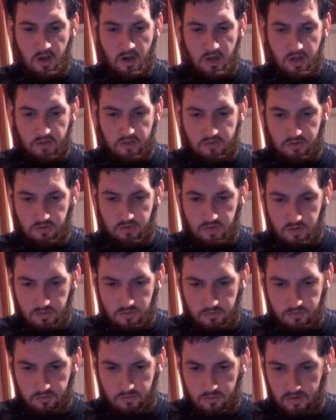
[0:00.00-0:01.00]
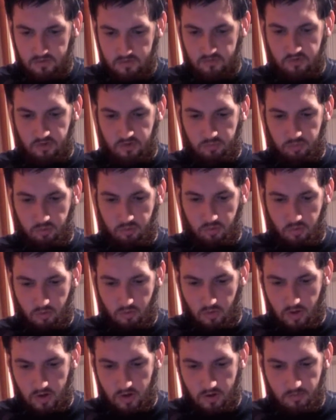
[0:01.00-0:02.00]
If you use the messaging
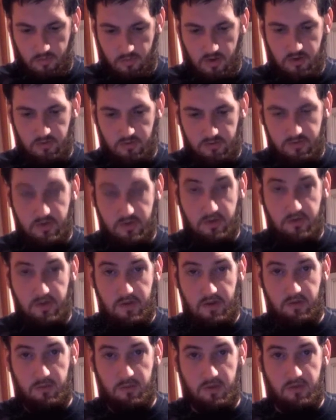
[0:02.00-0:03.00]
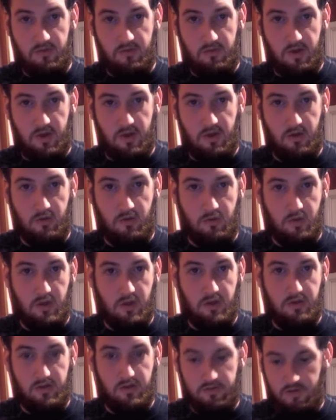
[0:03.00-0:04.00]
program and you send a text message out,
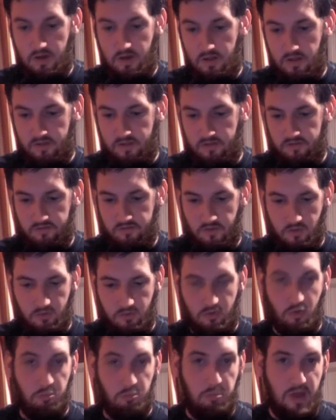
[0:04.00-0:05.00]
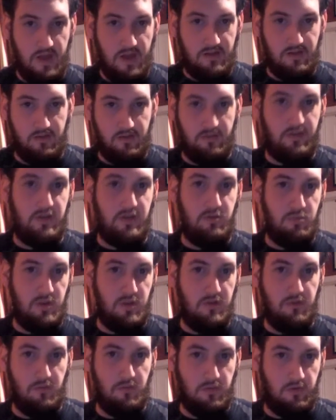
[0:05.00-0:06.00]
it does not let the phone go back to sleep
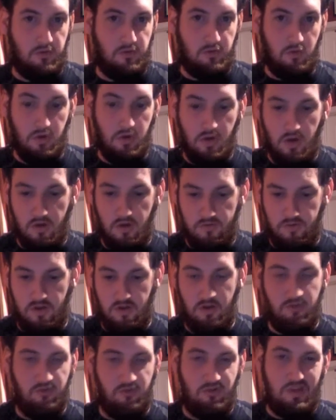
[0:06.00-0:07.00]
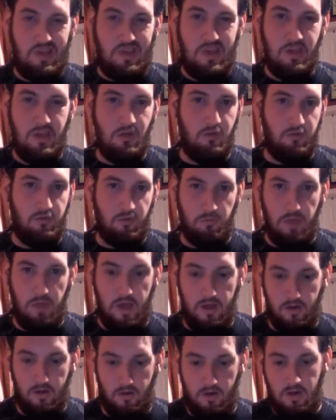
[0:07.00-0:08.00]
even with the screen off, and it just kills your
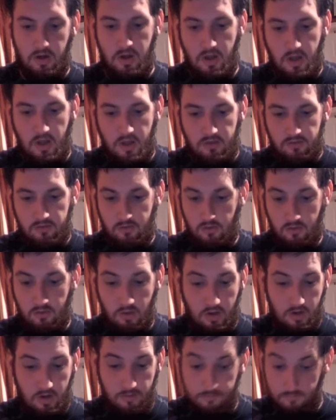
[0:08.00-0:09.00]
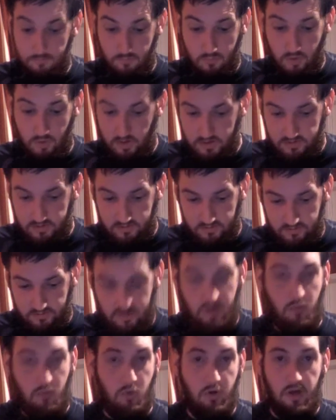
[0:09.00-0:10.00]
battery. So really, since
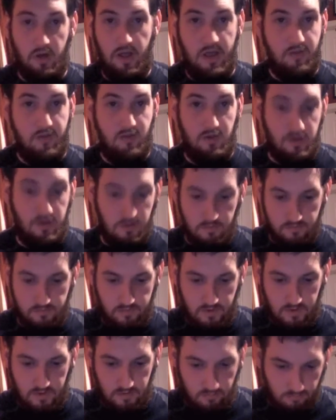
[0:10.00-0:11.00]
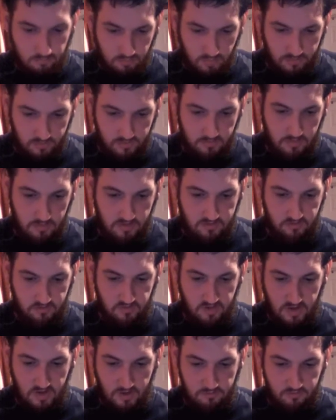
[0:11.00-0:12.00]
day one, I haven't used the built-in
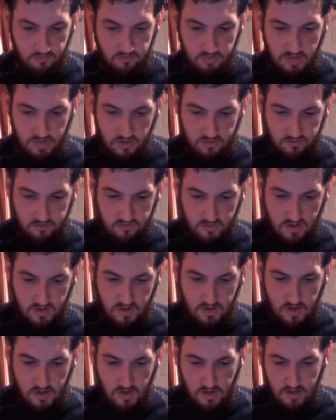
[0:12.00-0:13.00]
messaging app just because of that.